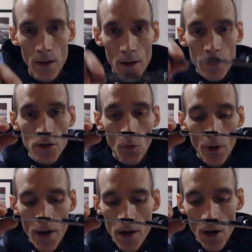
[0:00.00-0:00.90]
So
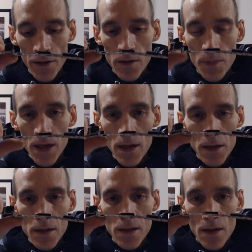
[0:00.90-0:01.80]
when I got the
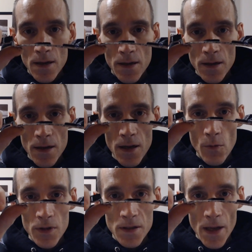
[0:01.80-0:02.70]
piece, it
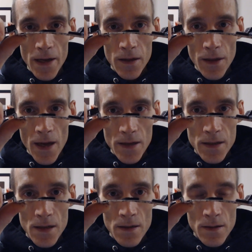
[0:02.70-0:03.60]
was like
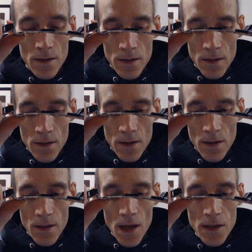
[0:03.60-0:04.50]
this.
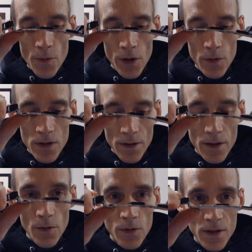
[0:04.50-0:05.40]
That's what it was.
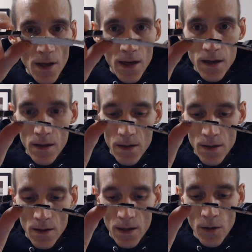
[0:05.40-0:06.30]
It was like,
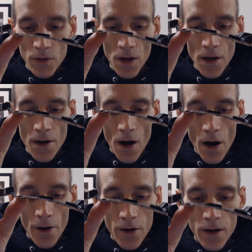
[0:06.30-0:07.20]
it was on an
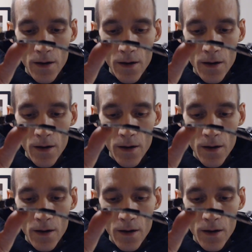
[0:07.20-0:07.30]
arc